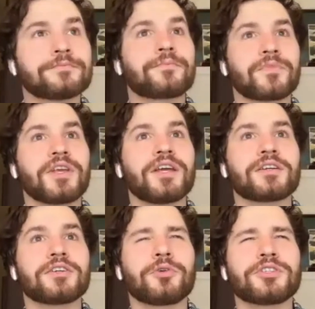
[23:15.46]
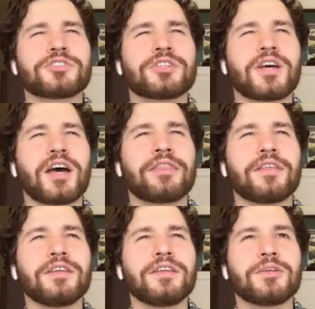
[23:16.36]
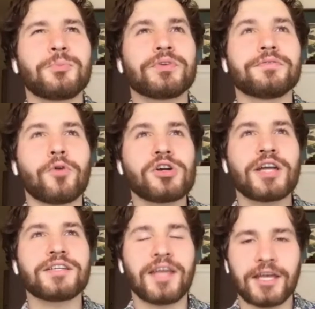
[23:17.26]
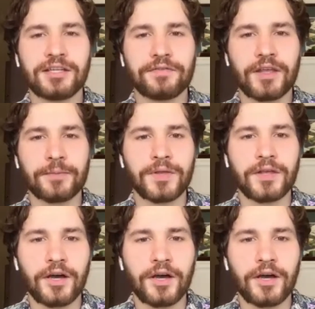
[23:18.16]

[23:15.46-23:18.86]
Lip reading: Yeah, good question. I think before I did any of them,